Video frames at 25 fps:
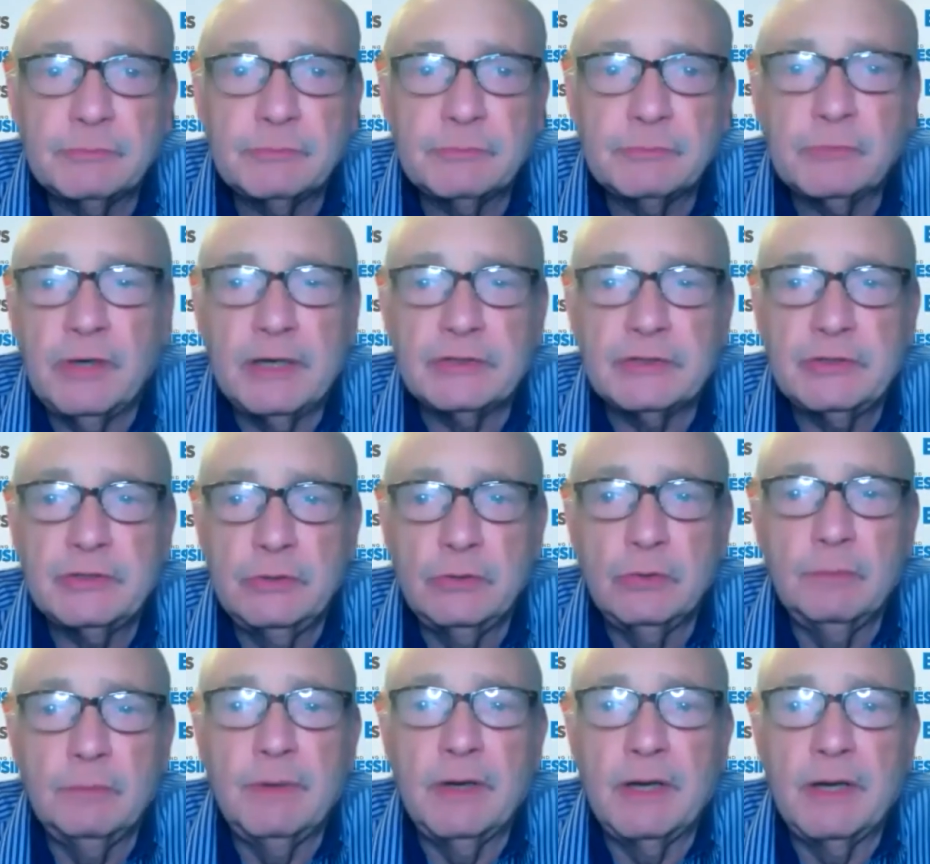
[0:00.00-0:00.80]
I'm going to ask
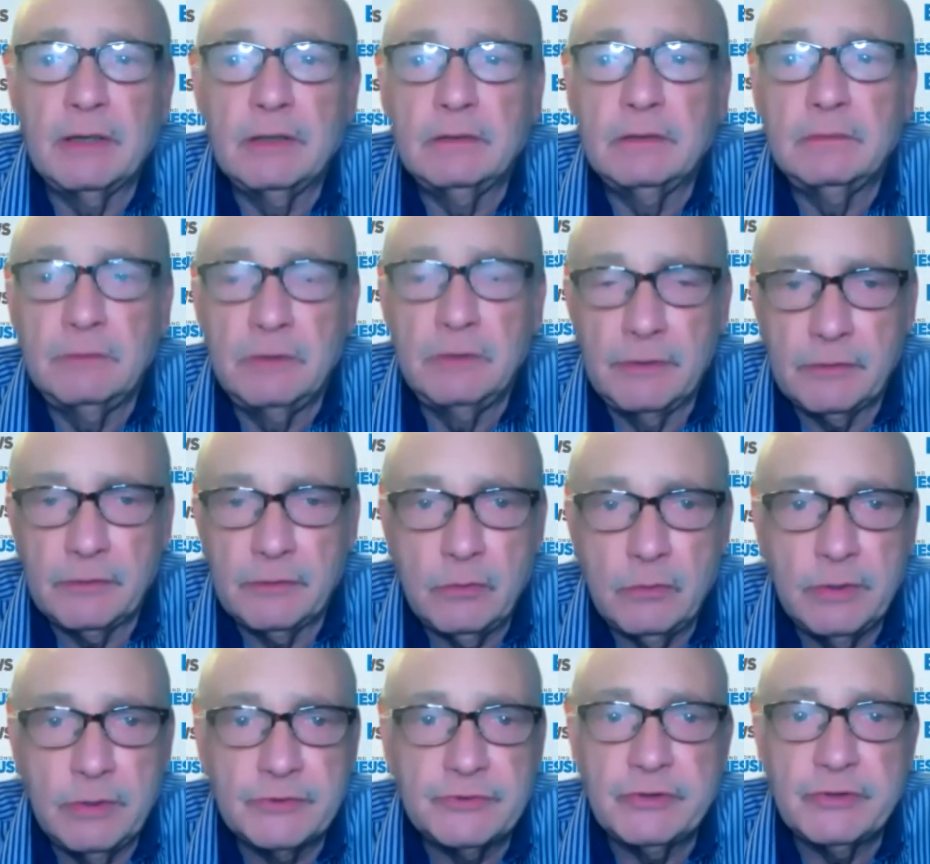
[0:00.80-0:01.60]
you about another
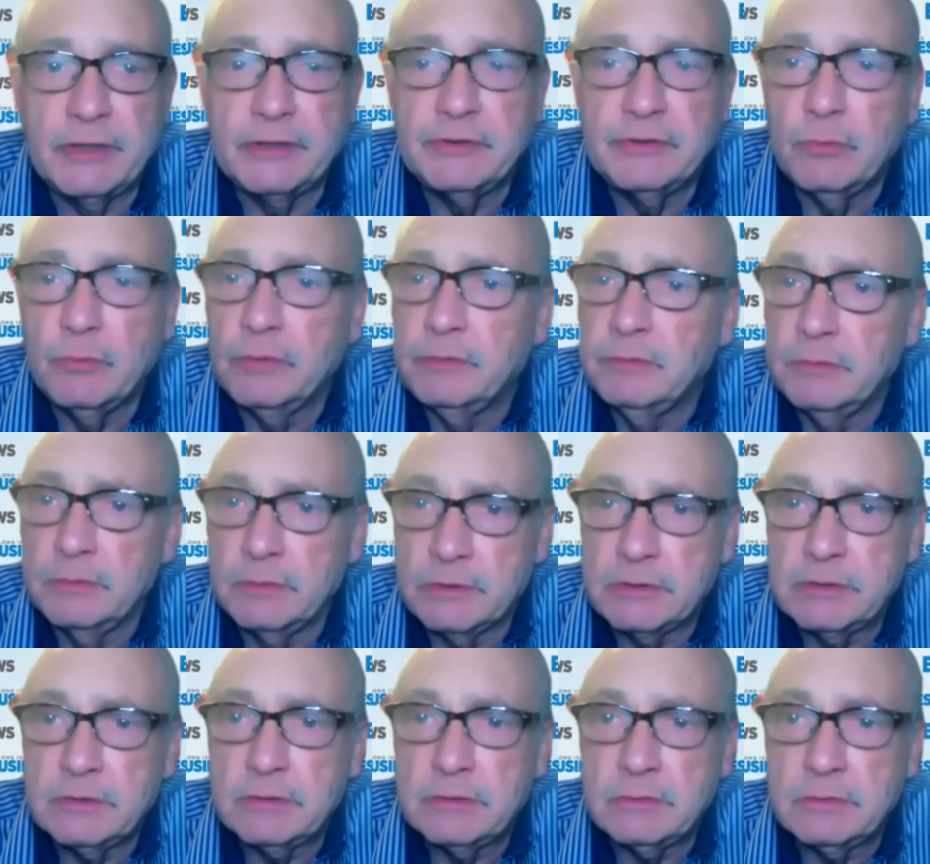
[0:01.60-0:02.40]
question I do want
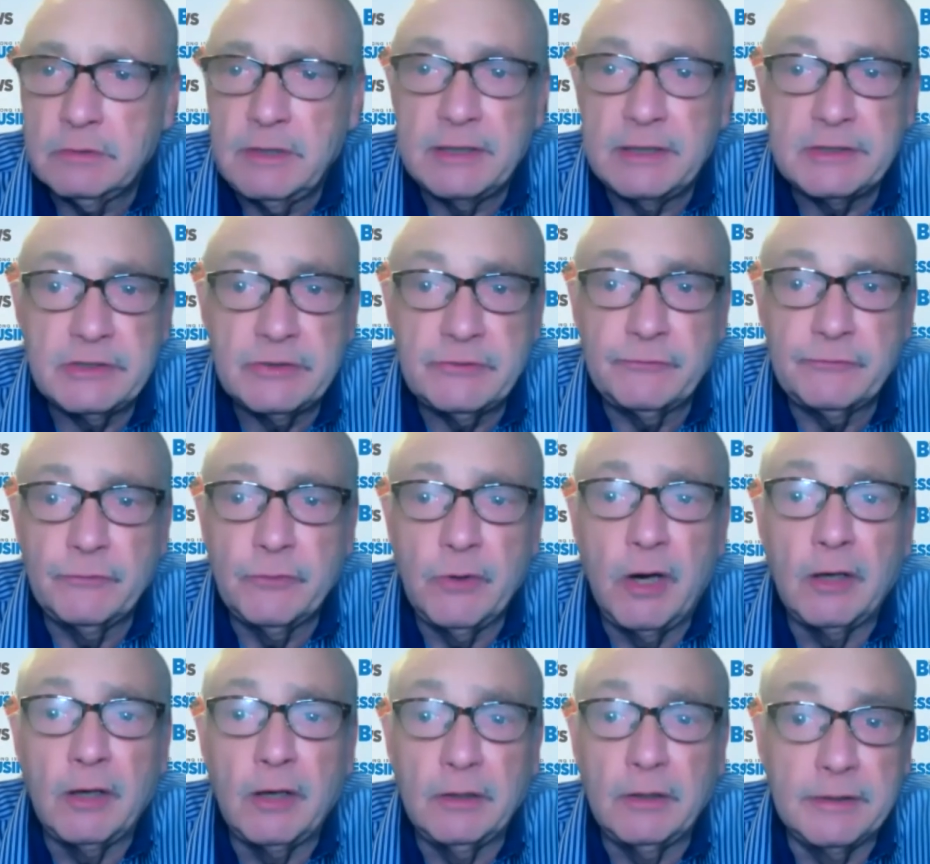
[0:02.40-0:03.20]
to gets
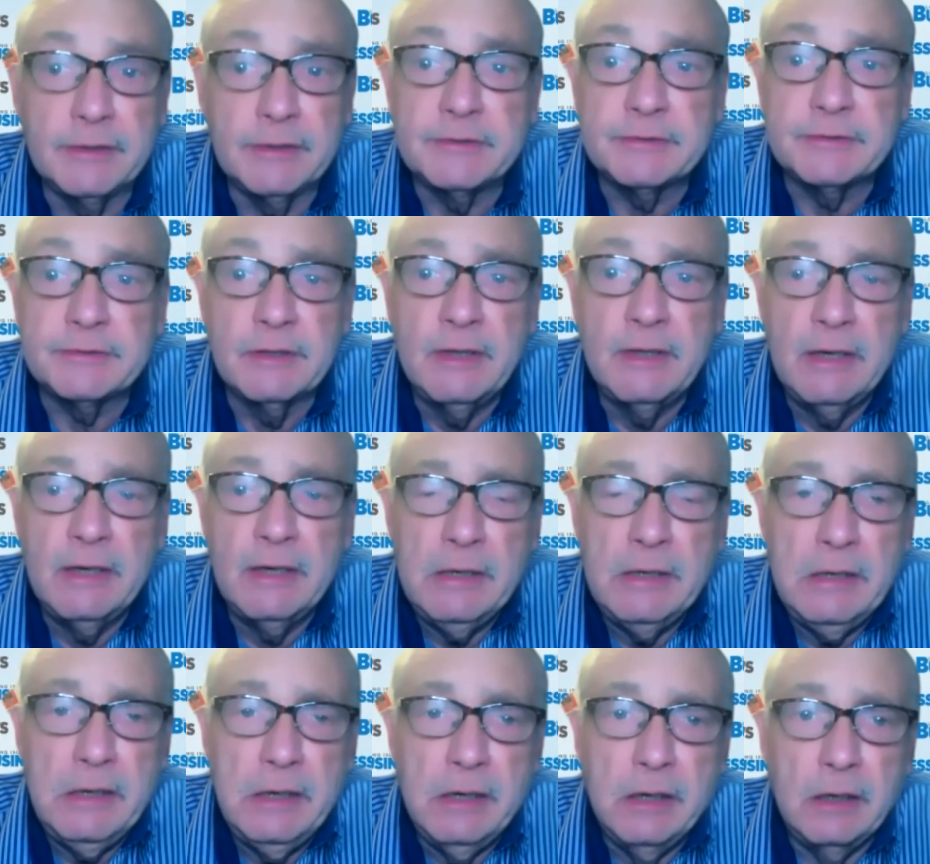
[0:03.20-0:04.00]
through our list.
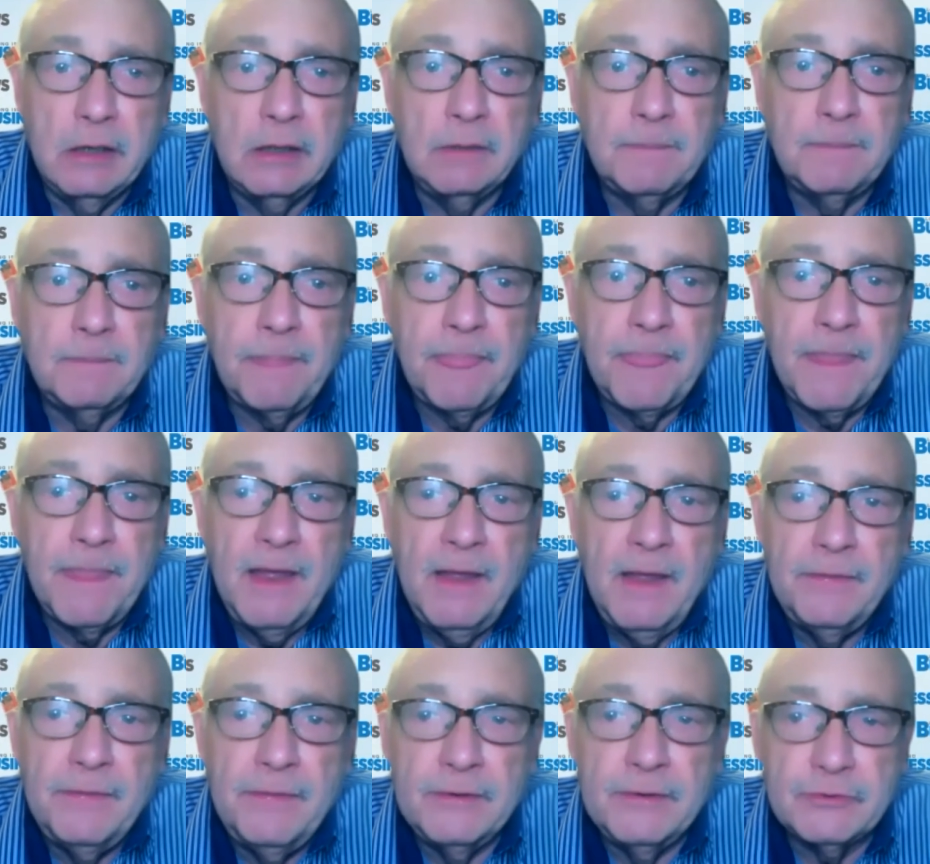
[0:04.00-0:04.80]

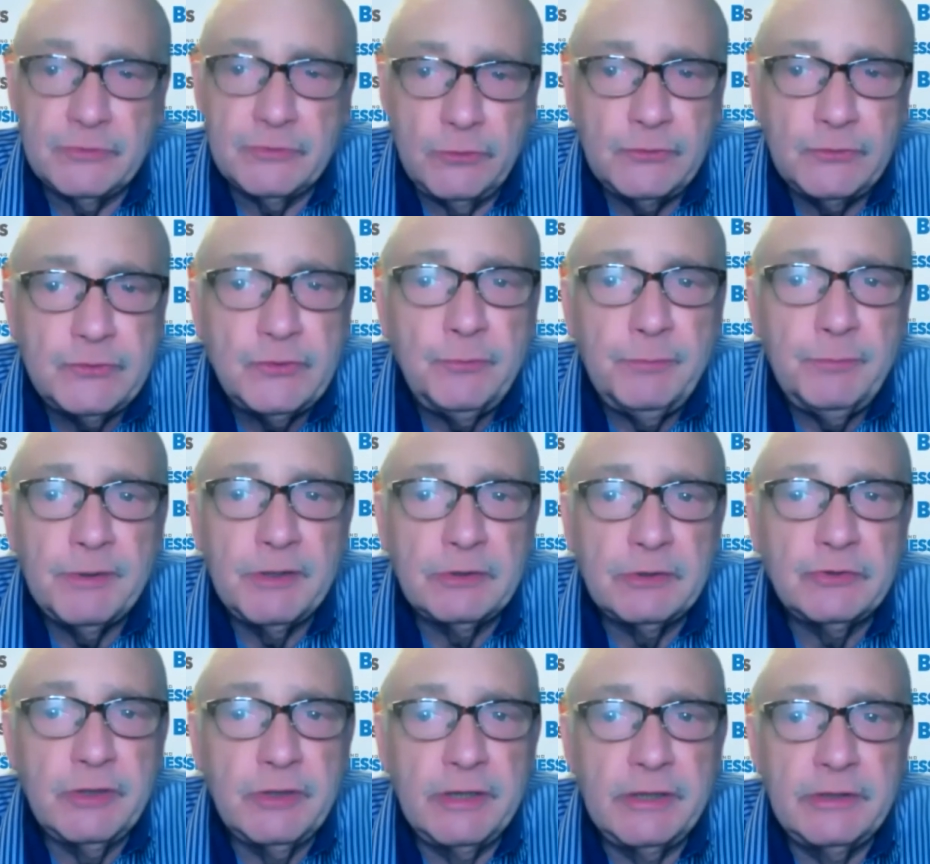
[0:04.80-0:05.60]
There's also
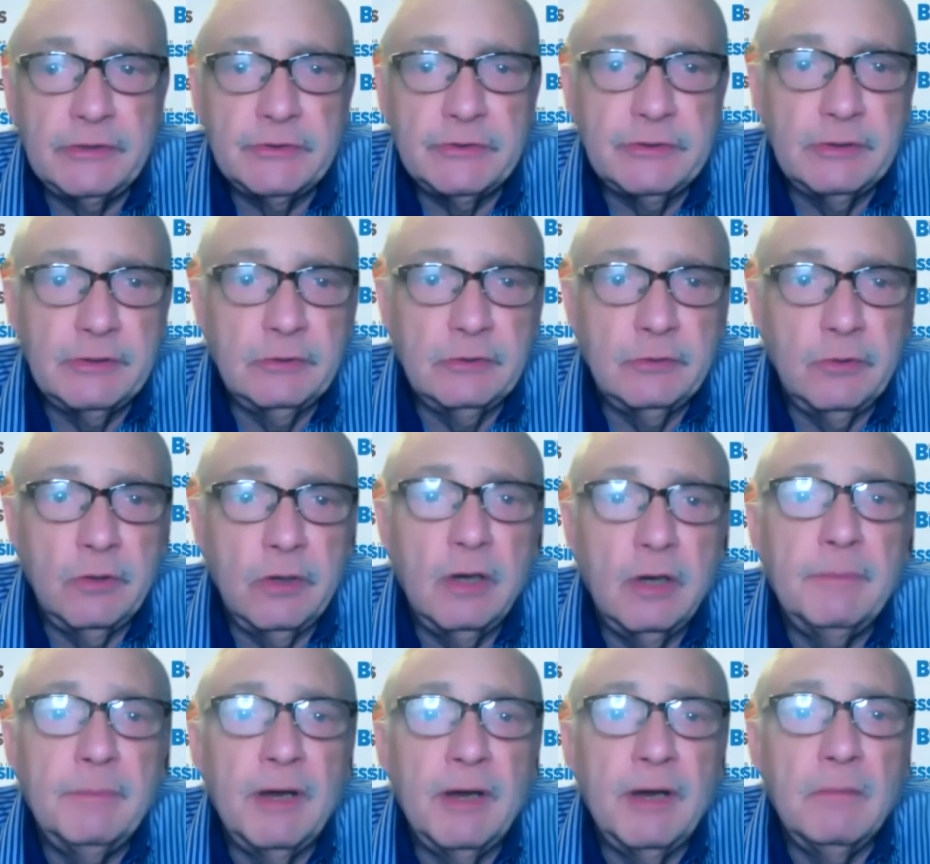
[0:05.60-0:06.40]
been a change in the
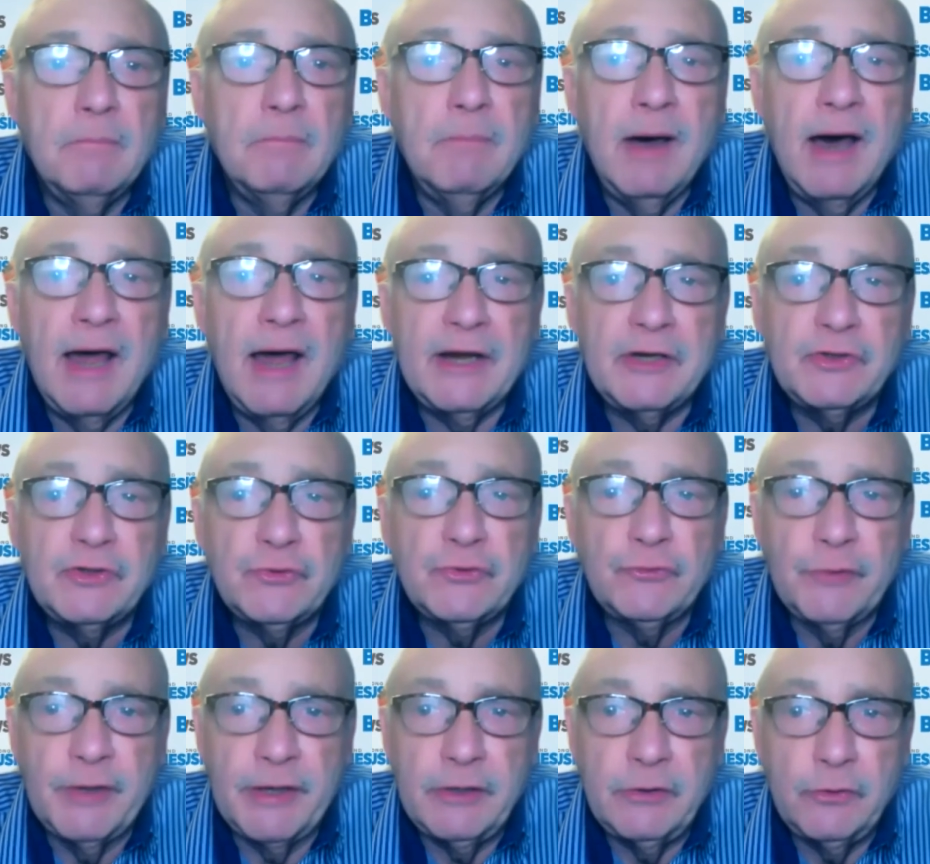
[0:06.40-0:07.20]
law about
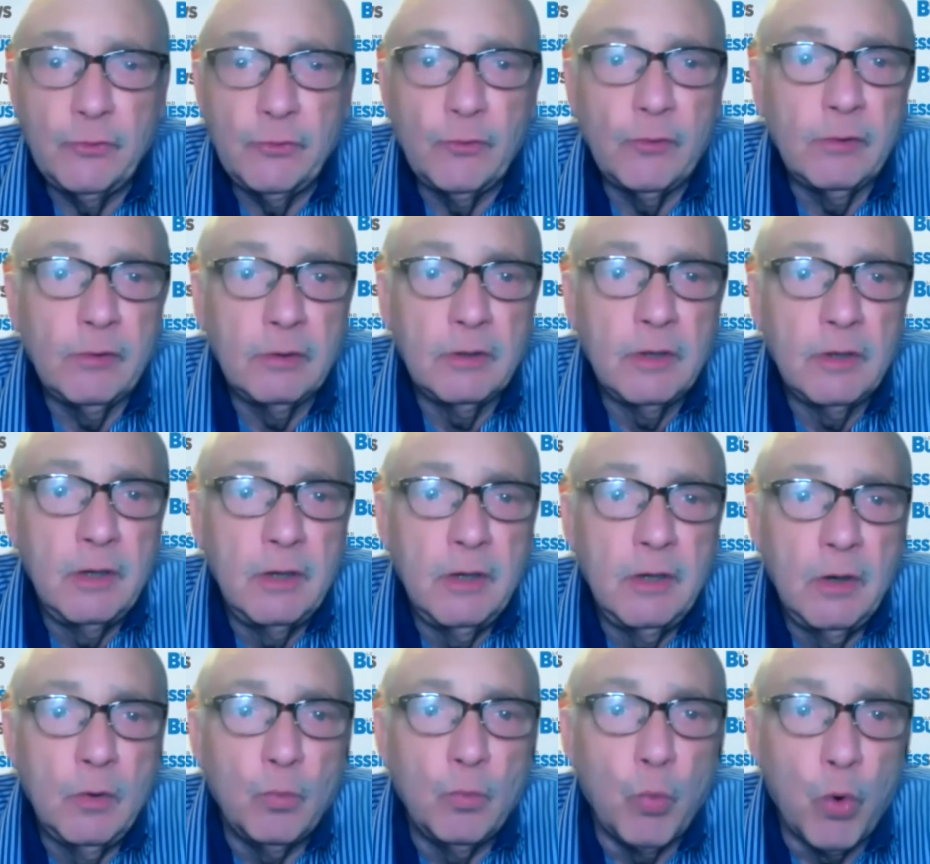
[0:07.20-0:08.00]
monitoring your
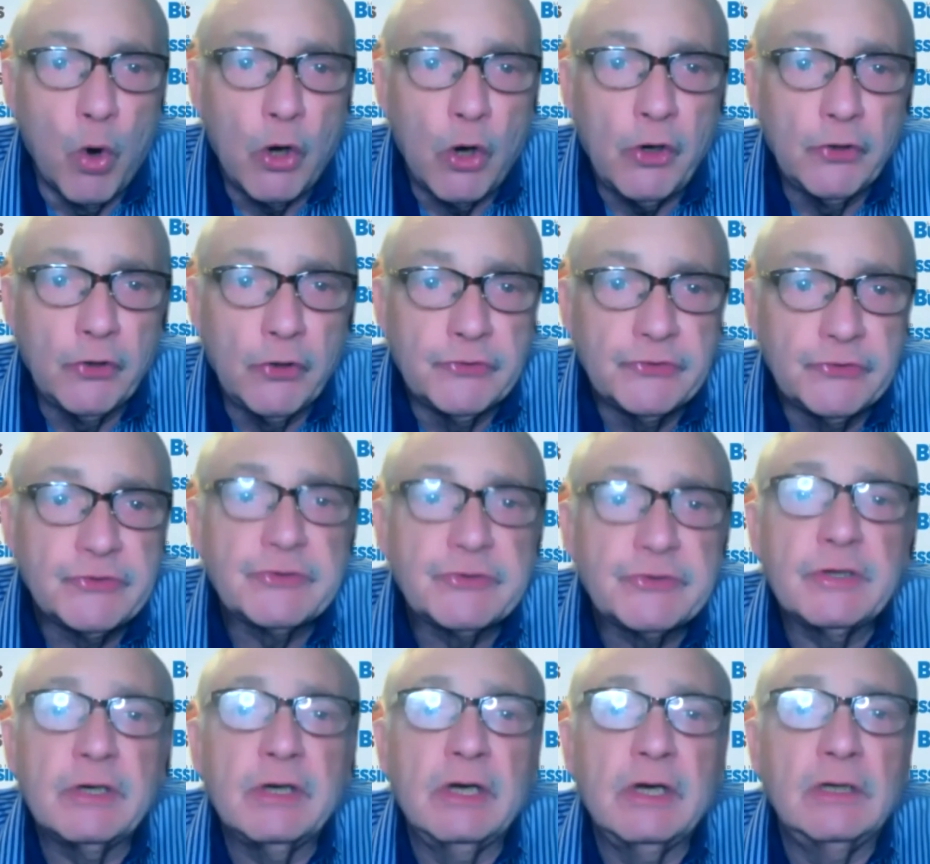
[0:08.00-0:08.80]

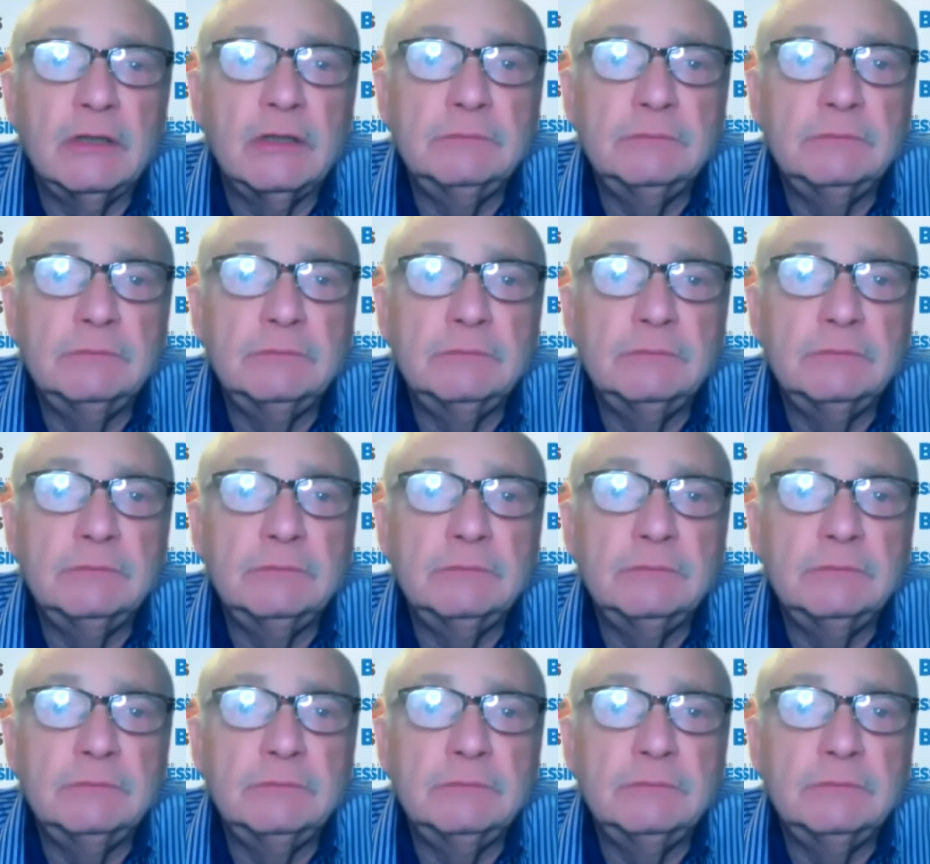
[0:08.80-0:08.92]
workers'